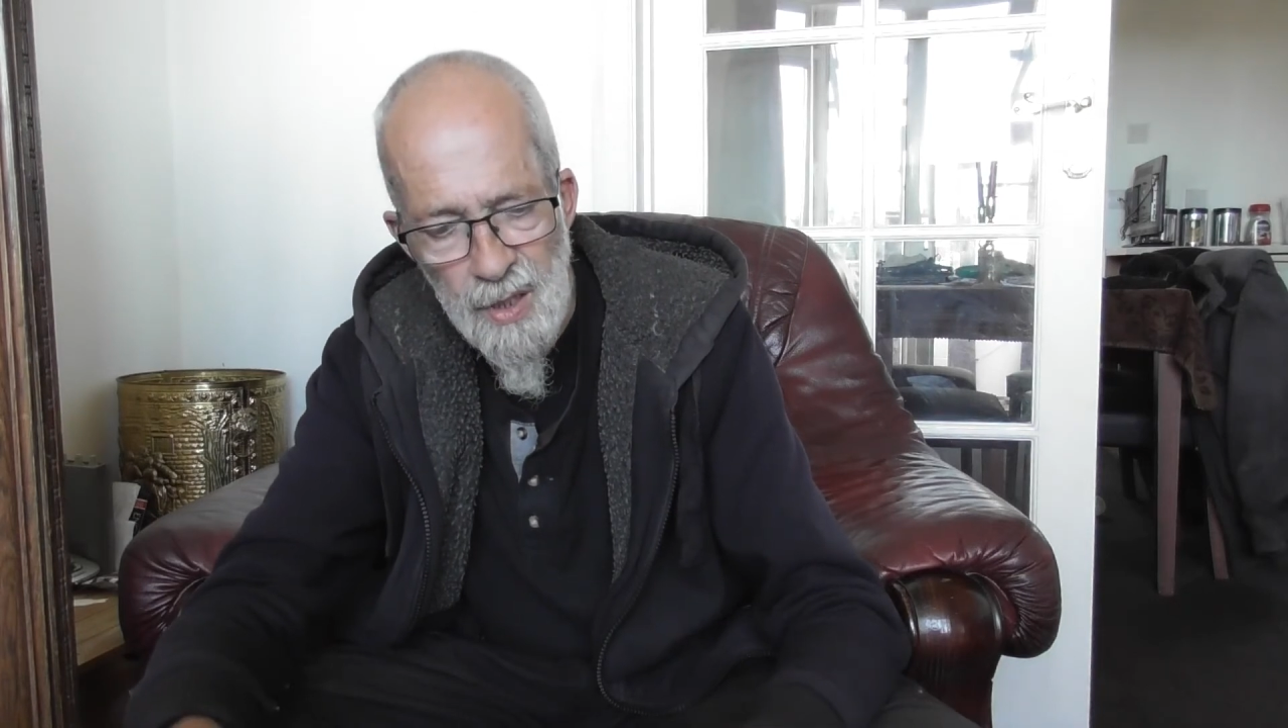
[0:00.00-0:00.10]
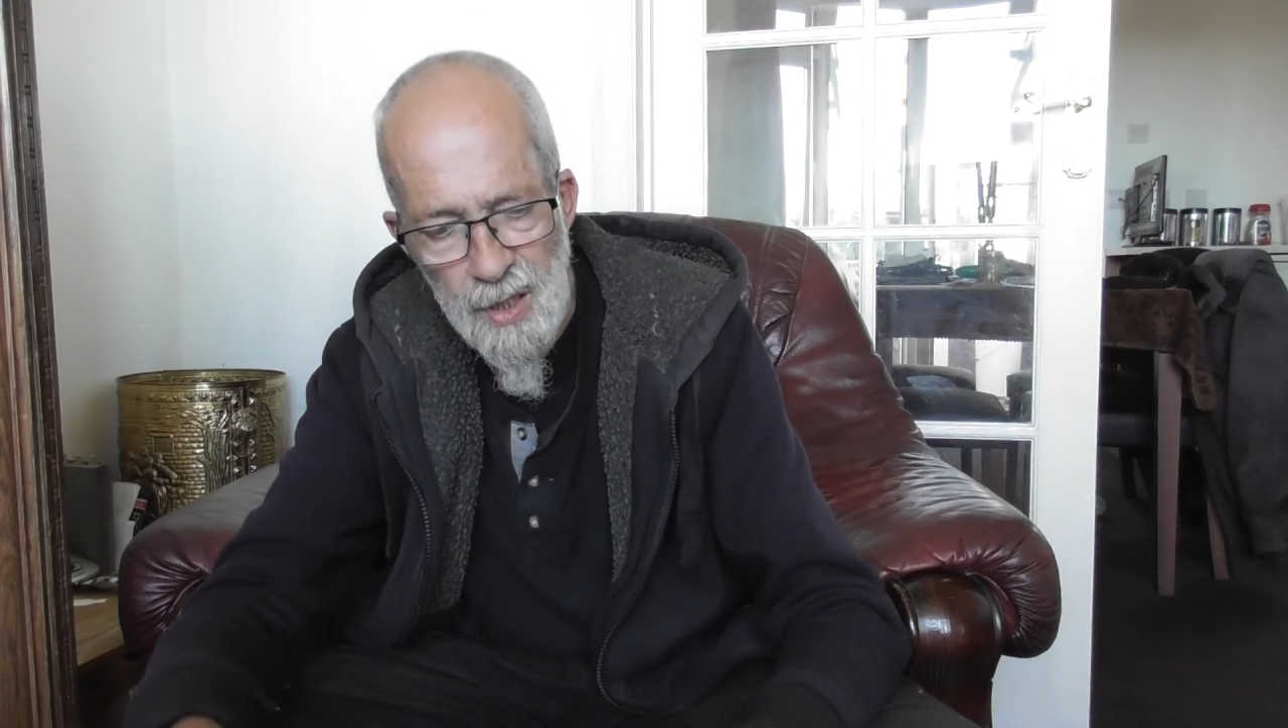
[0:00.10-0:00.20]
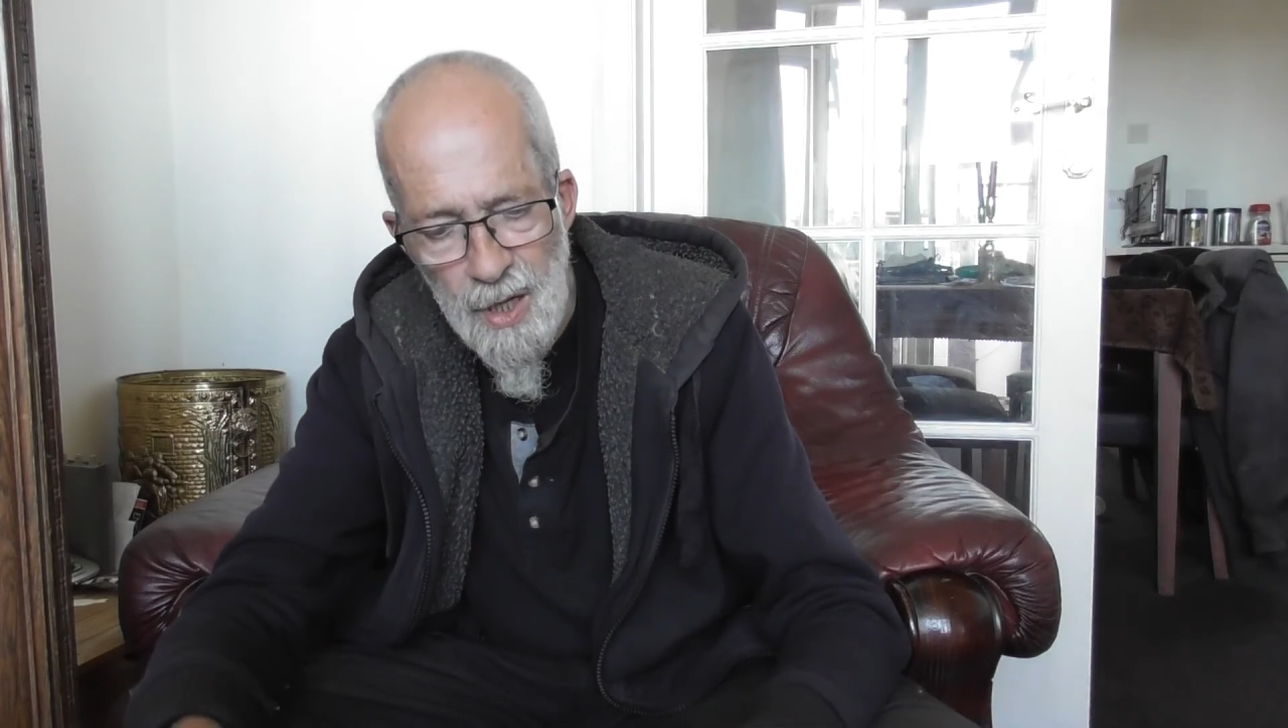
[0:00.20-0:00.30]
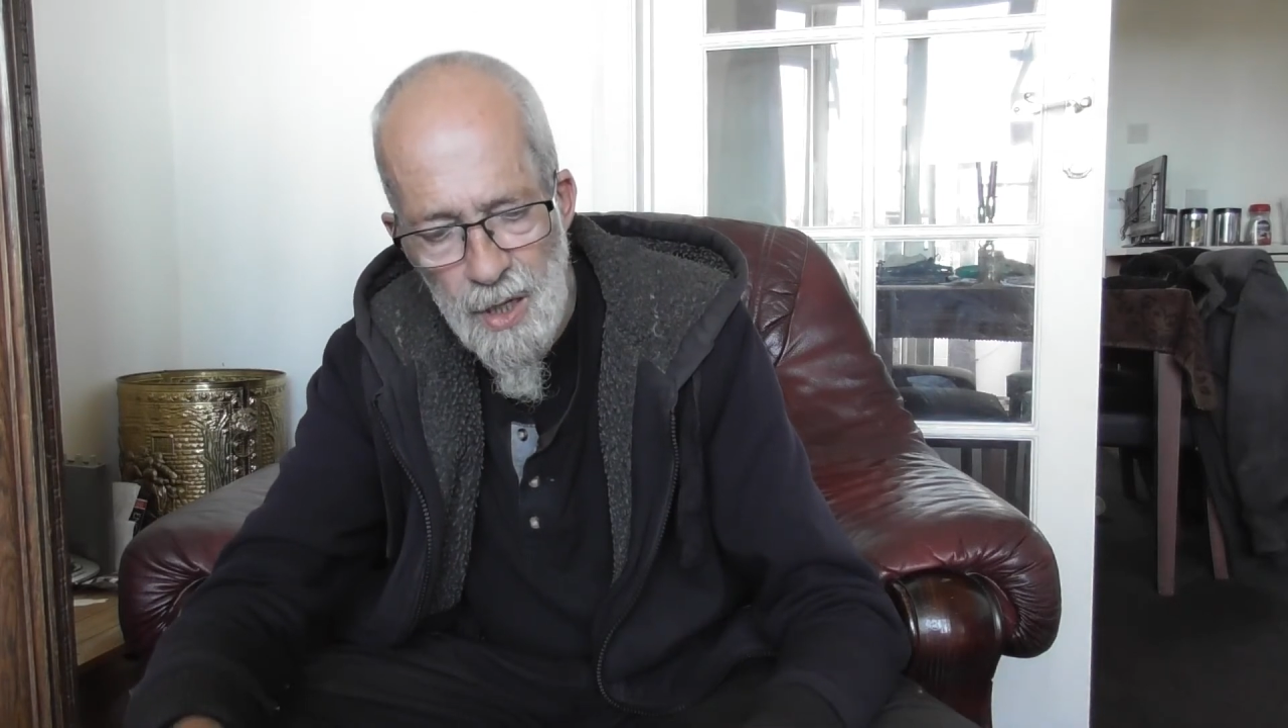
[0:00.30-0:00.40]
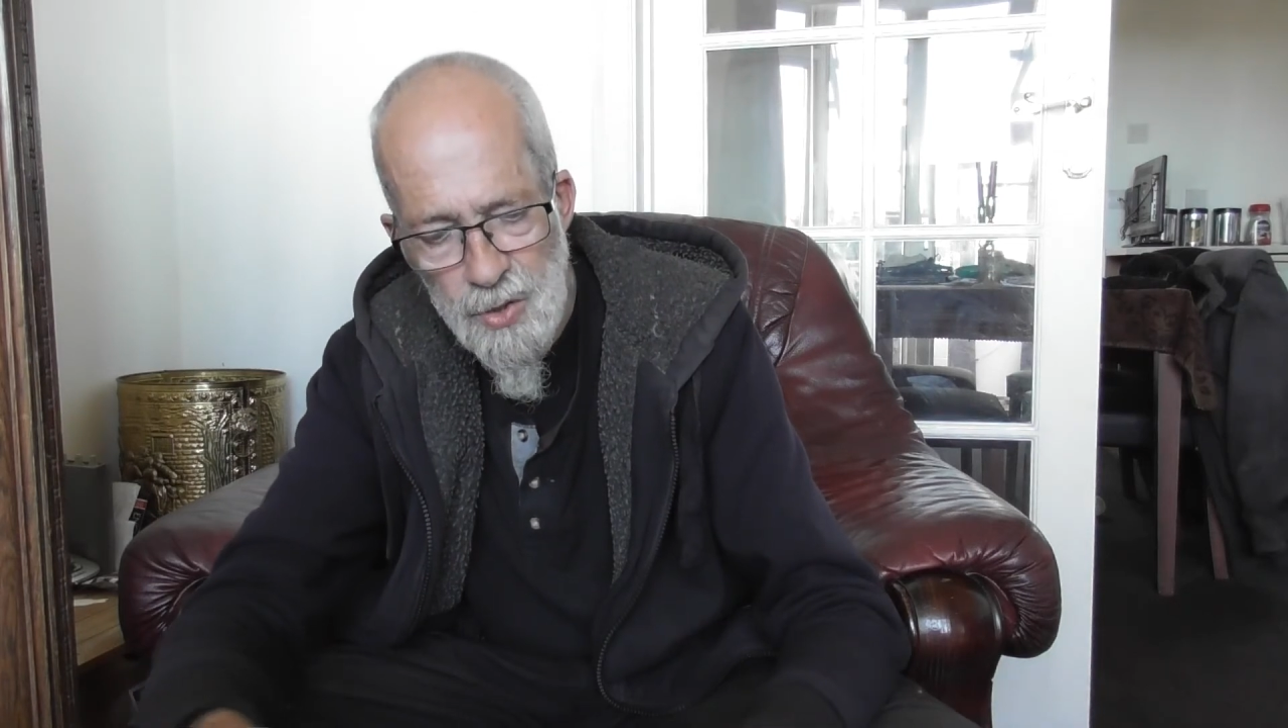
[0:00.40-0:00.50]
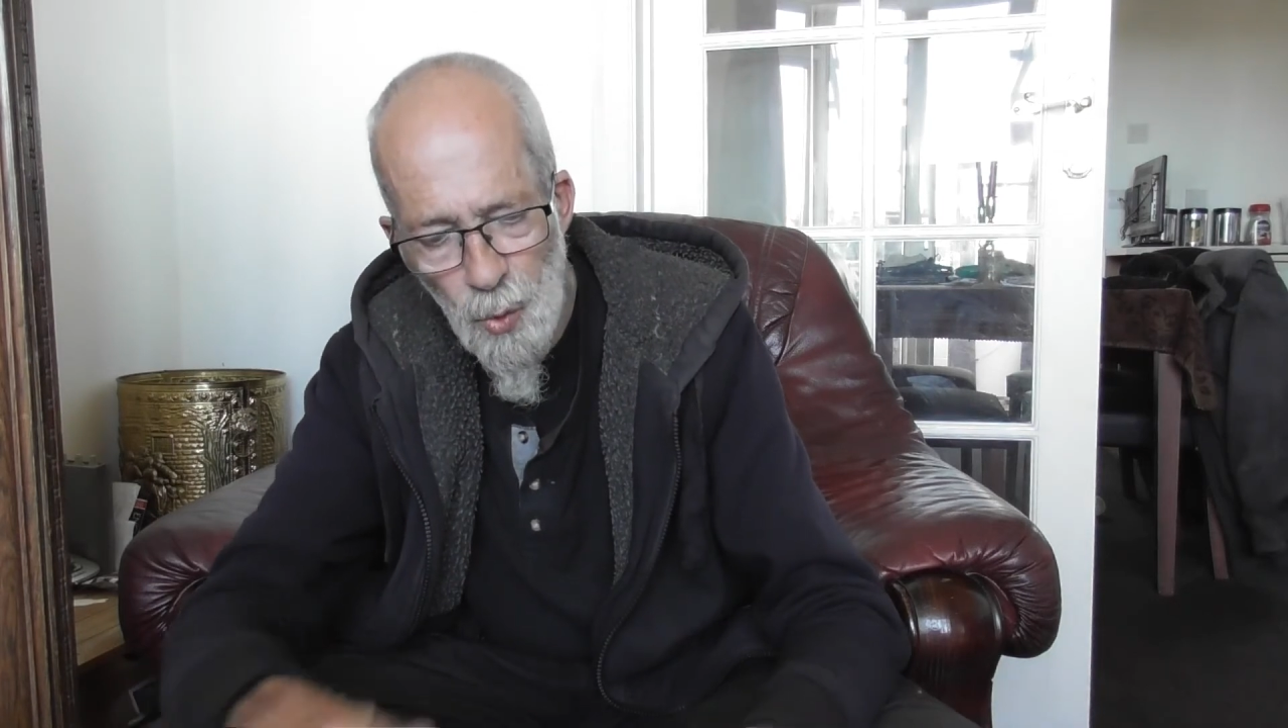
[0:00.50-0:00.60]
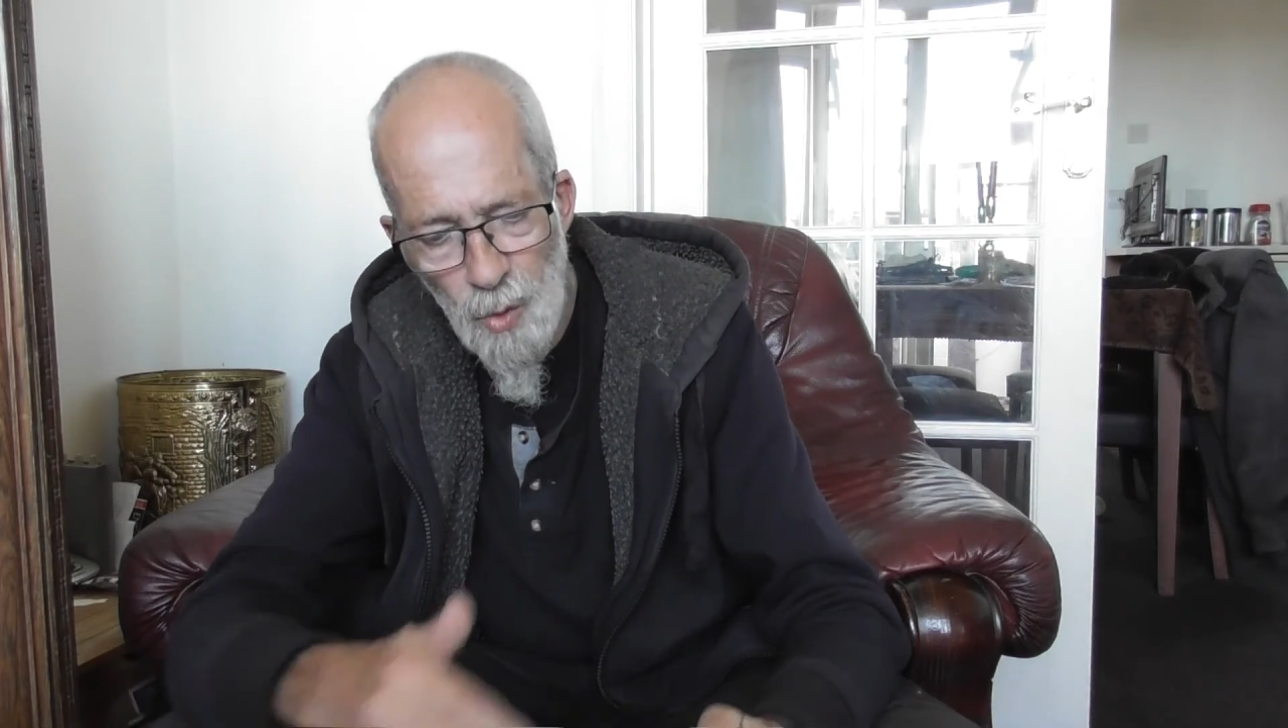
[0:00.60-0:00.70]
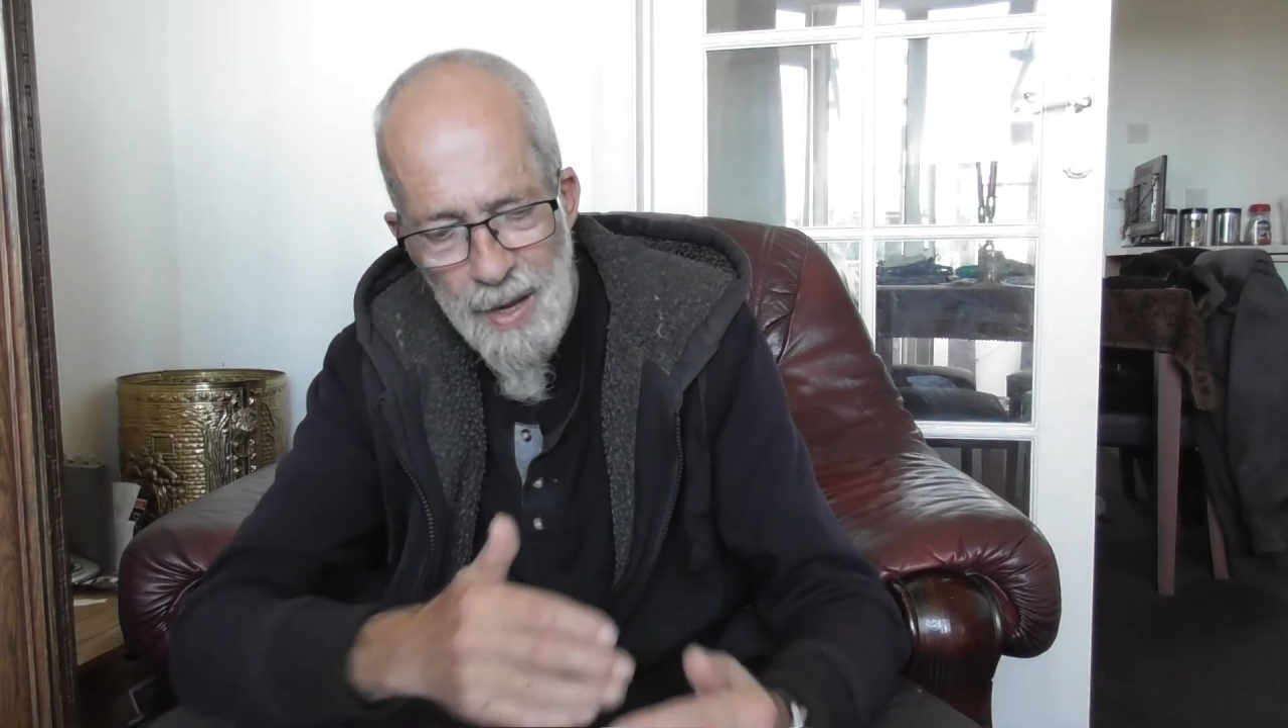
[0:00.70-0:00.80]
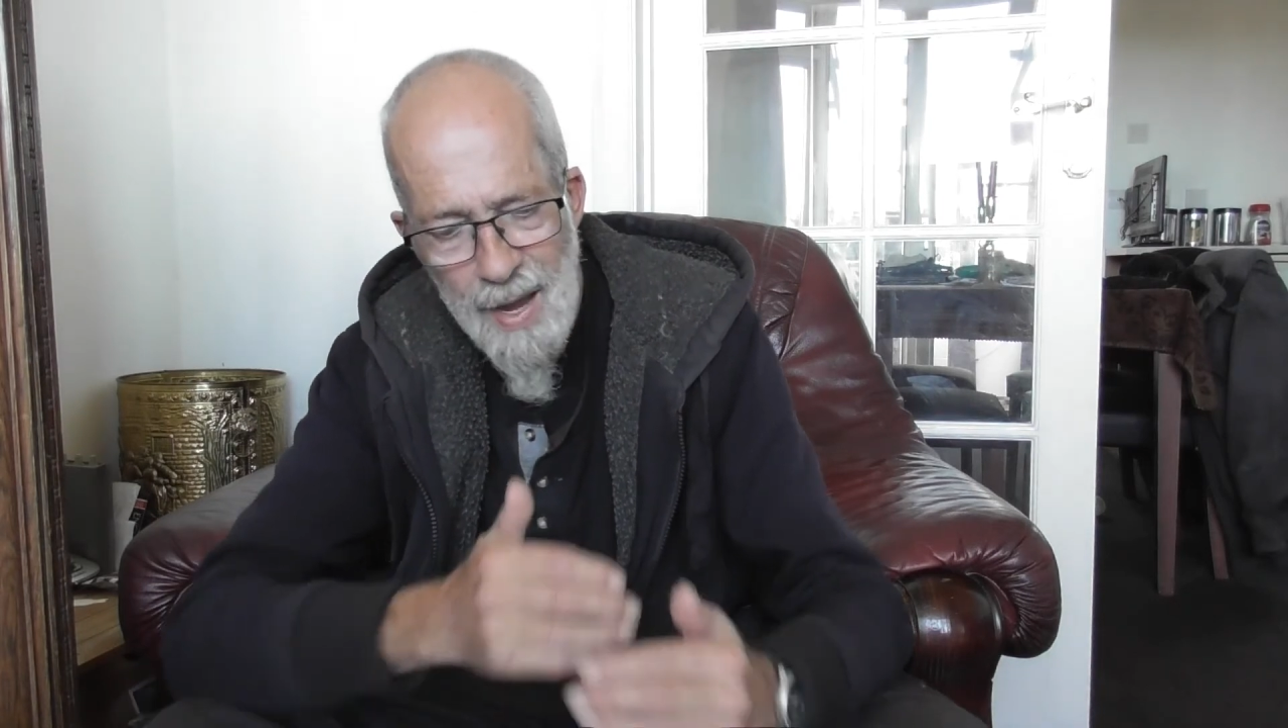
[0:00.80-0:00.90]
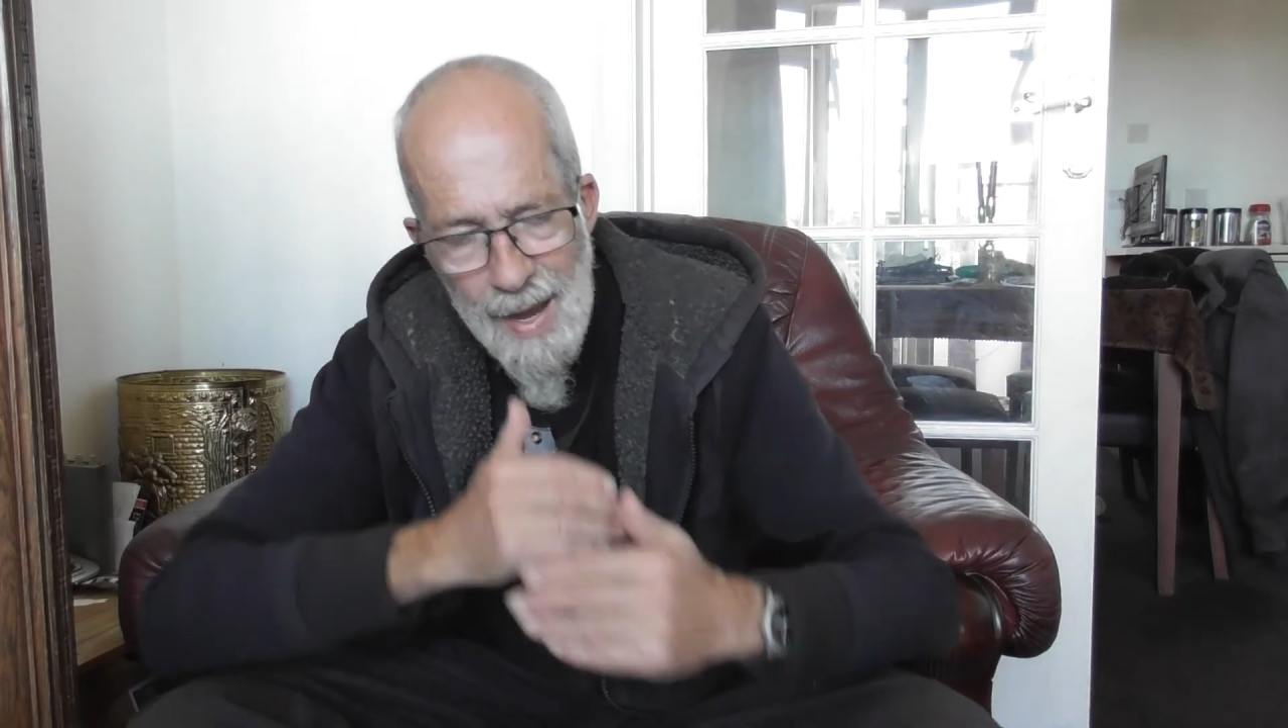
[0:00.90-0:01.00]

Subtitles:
It's all about